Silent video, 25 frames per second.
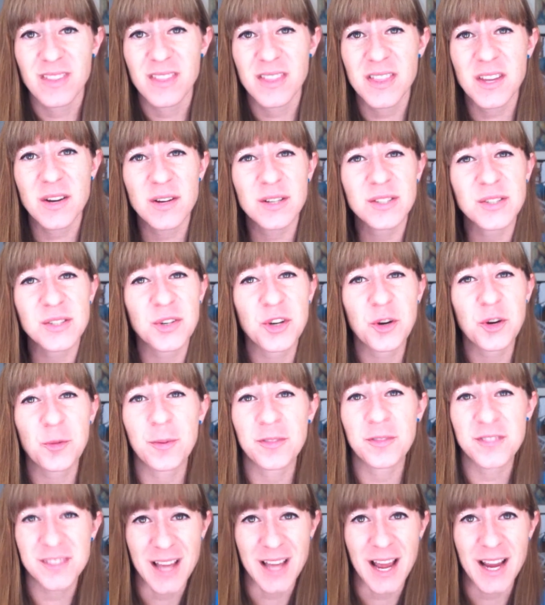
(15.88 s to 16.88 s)
There is a group
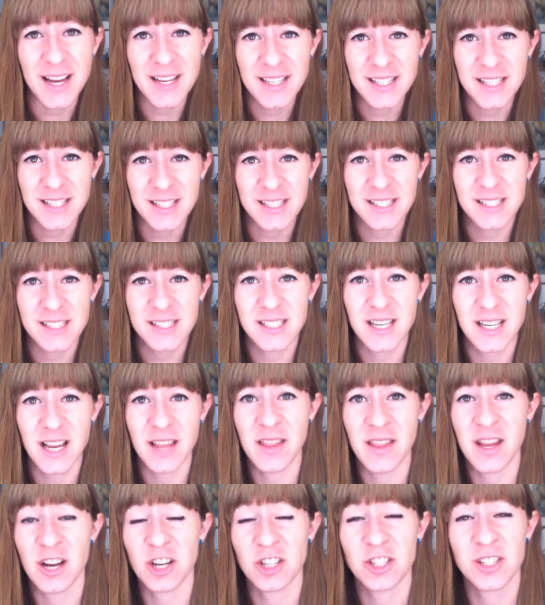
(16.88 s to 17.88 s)
of scientists,
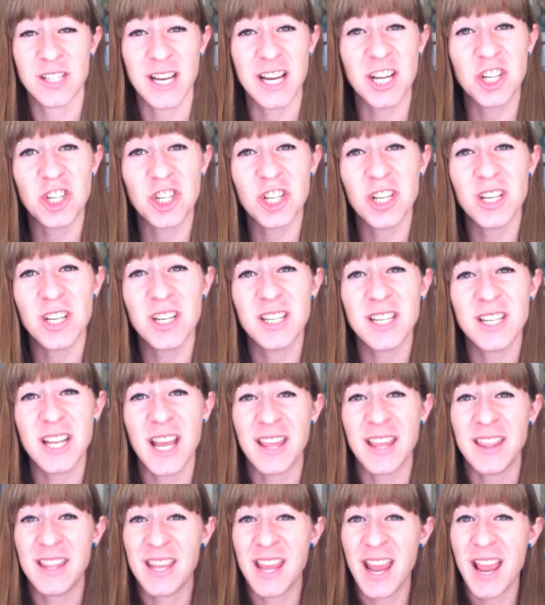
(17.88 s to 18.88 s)
and they are stationed
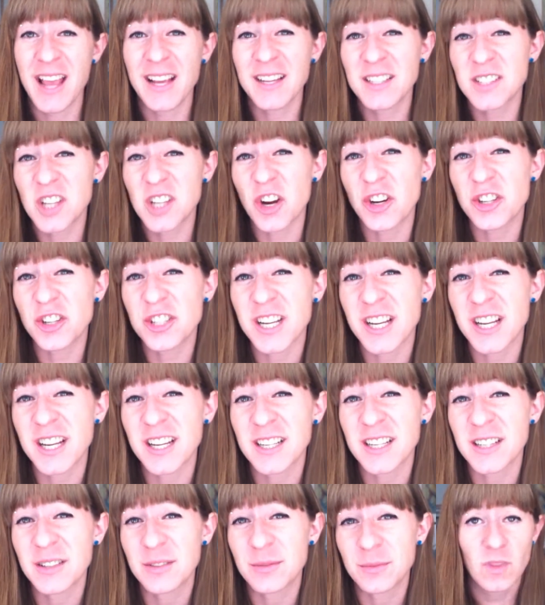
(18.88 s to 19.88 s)
in the
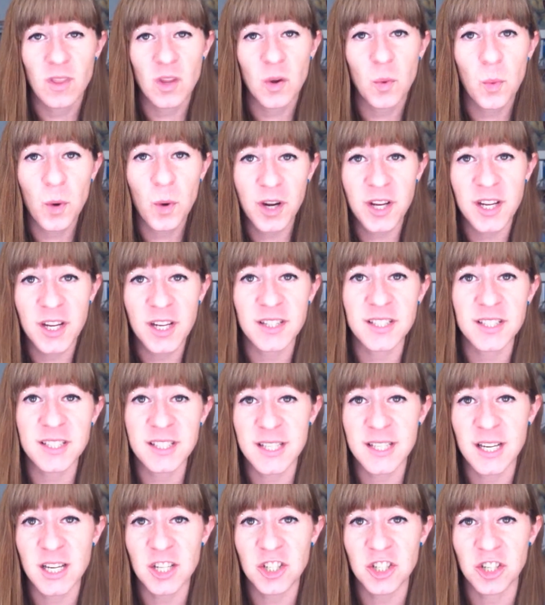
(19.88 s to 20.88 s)
Antarctic, and they're working at the
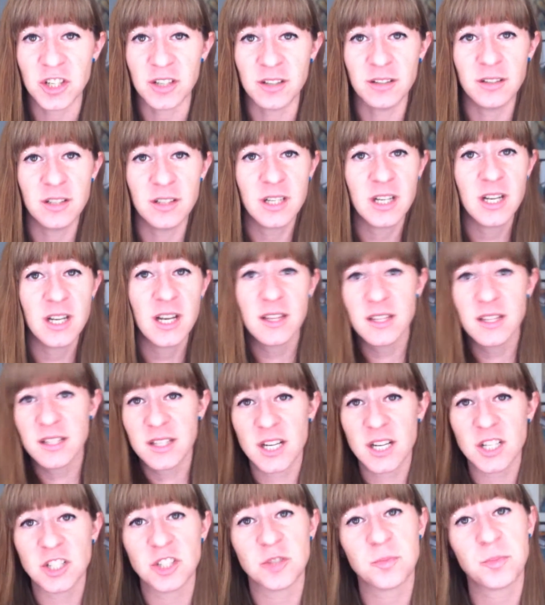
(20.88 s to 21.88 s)
station. The
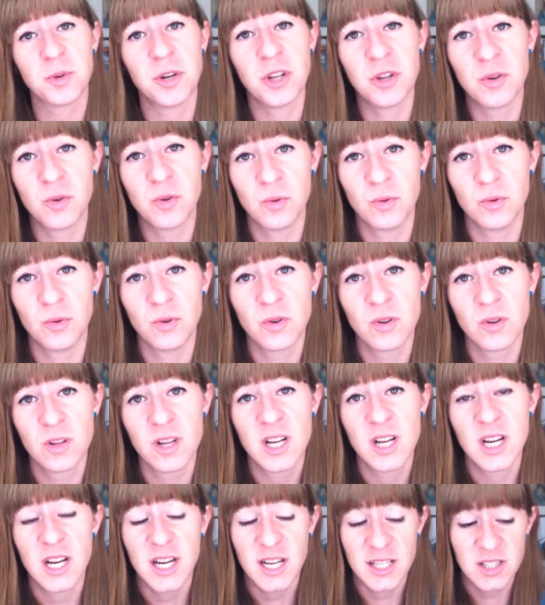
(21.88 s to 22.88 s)
station's pretty cool.
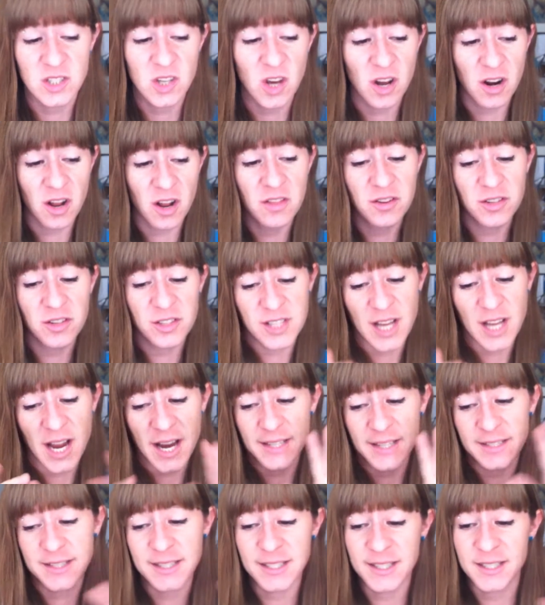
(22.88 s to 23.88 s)
It's got all their
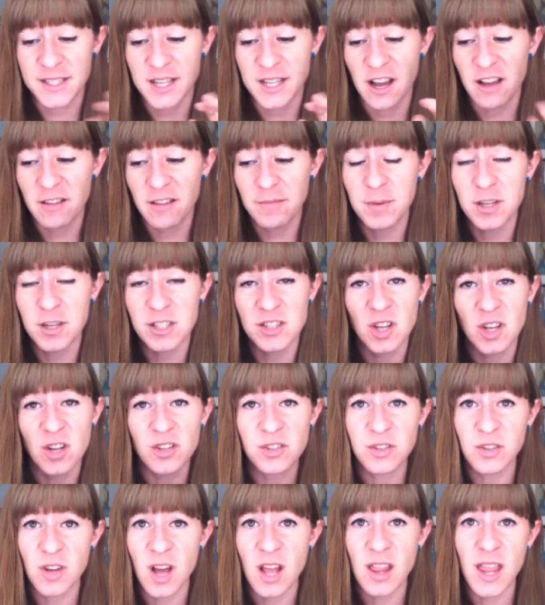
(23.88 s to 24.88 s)
sciencey stuff, but it's
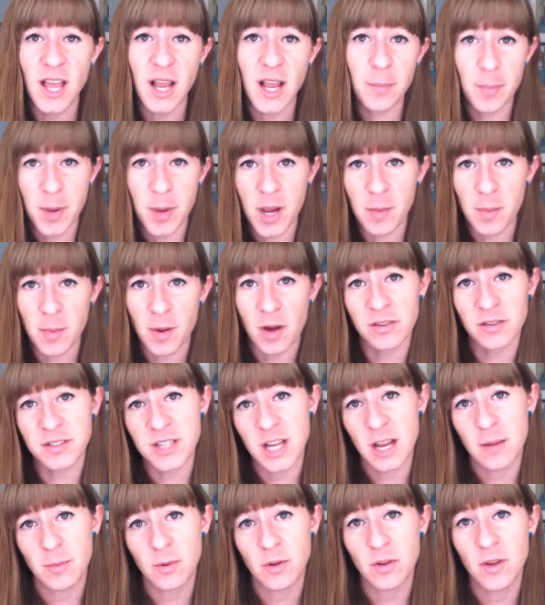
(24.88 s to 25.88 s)
also got like a ping pong
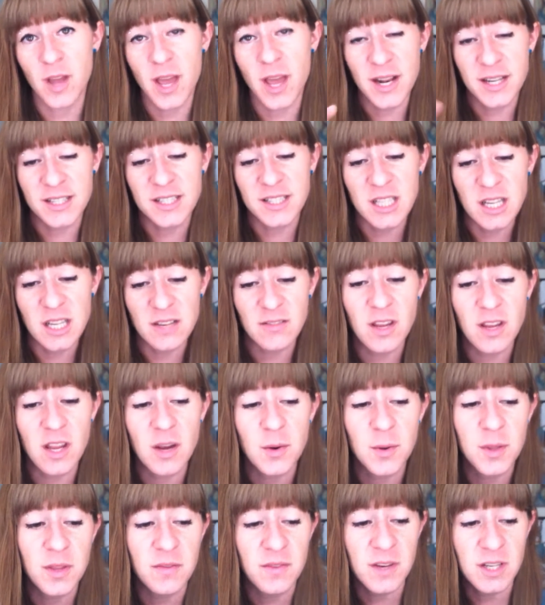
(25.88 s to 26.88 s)
table and a
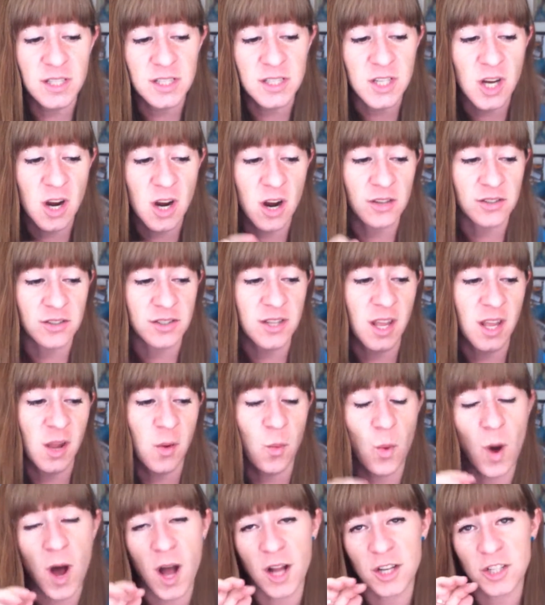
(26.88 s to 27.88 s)
TV with a VCR so they
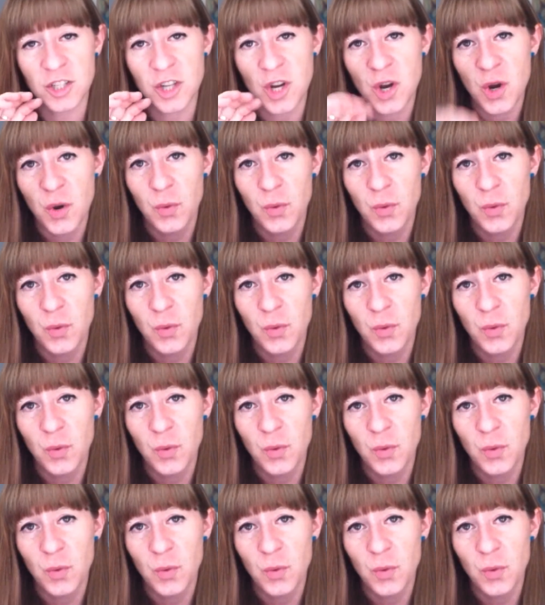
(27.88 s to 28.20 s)
can watch